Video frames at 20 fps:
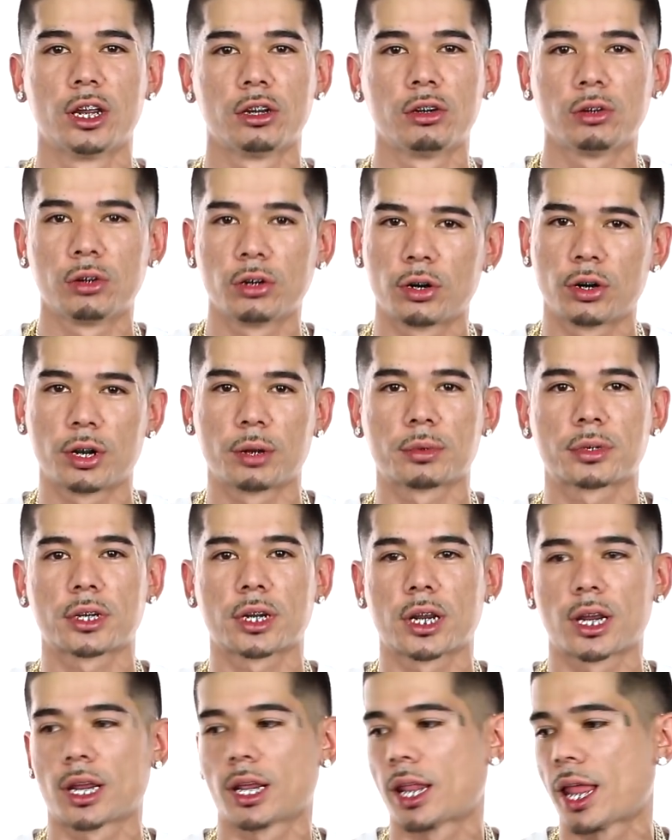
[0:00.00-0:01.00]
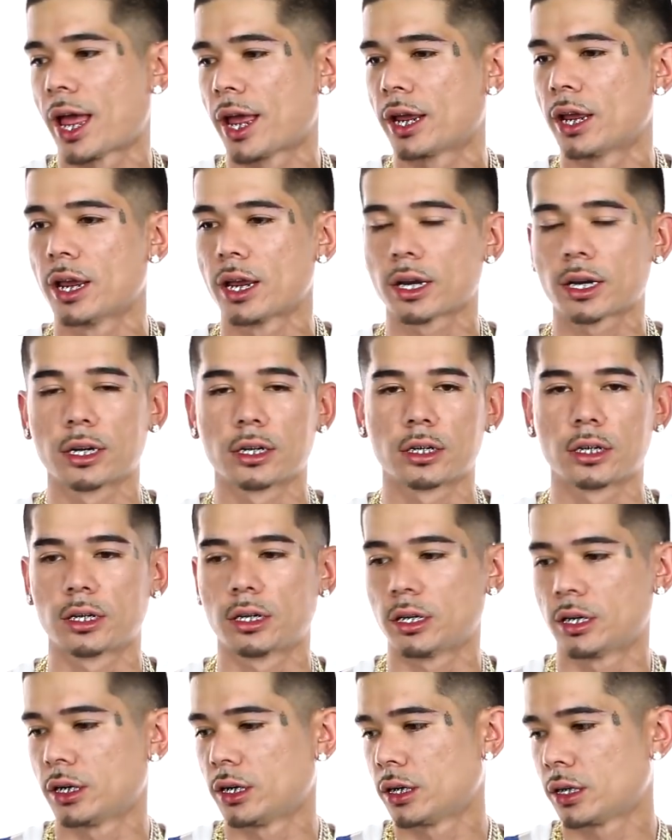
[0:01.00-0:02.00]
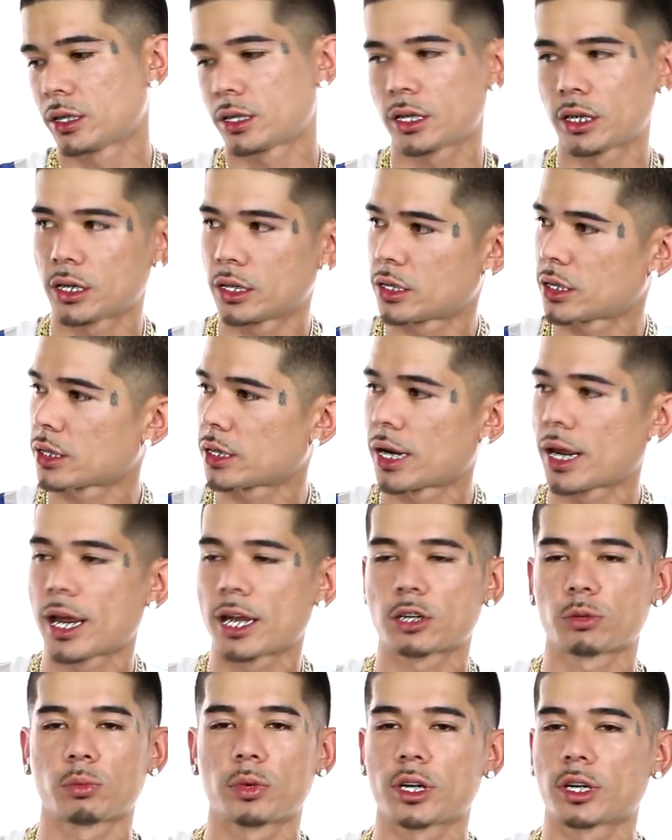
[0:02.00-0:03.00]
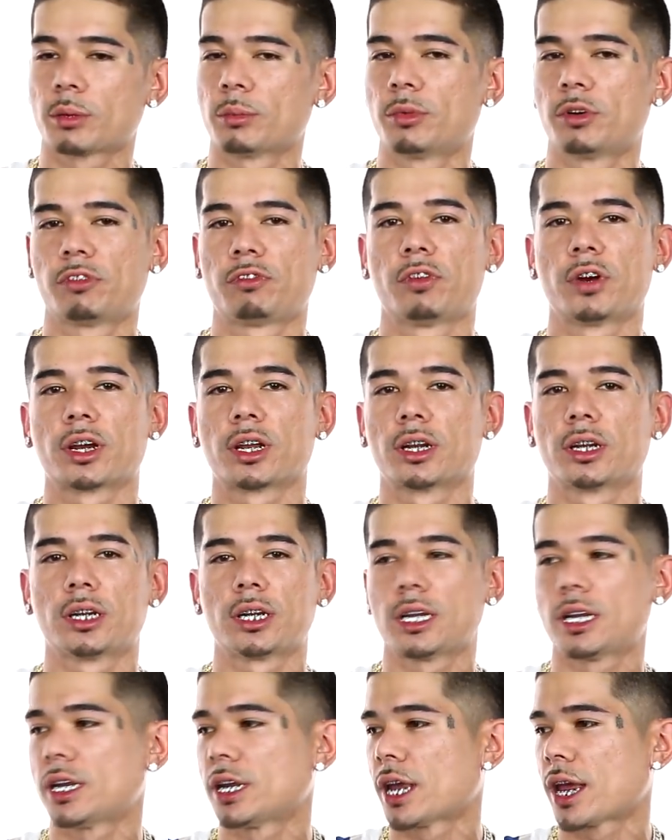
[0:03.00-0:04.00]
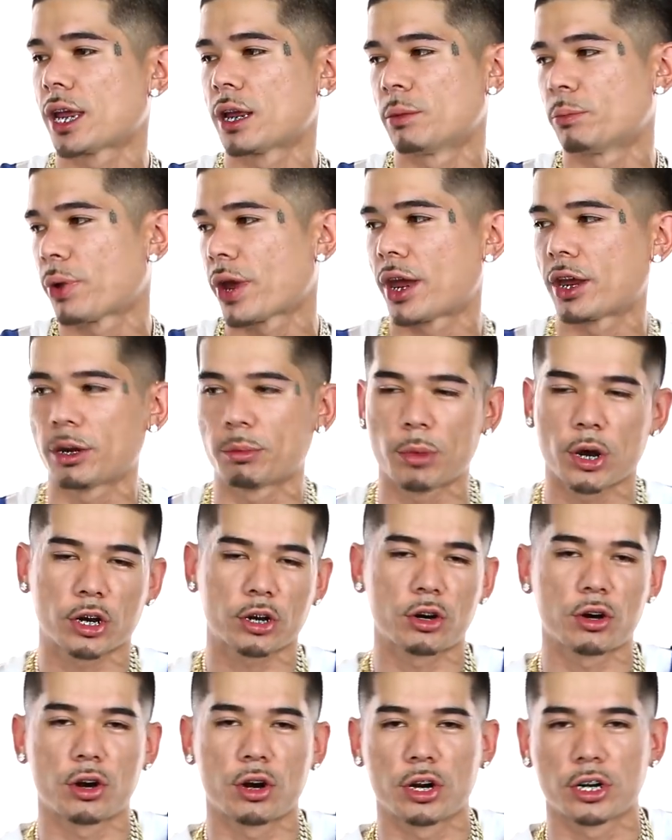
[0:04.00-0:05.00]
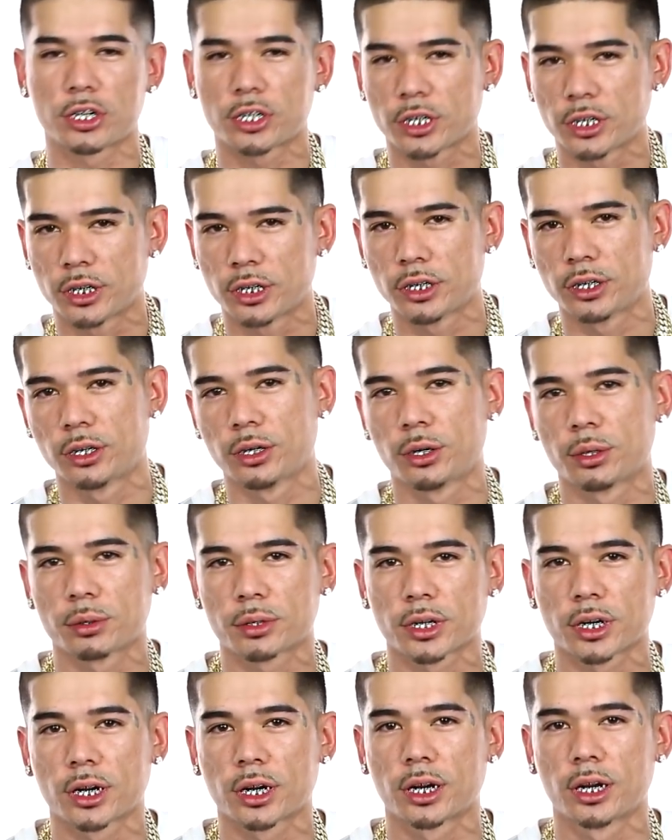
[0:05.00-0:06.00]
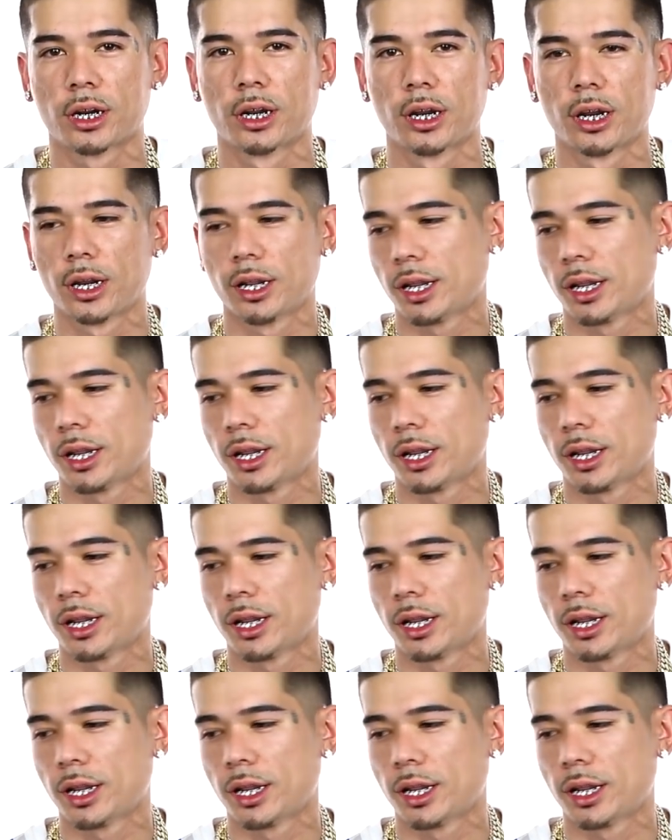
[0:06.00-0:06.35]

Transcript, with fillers: You know what I'm saying? Like, cause shit, just last week the motherfucking DEA impounded my car and shit. You know what I'm saying?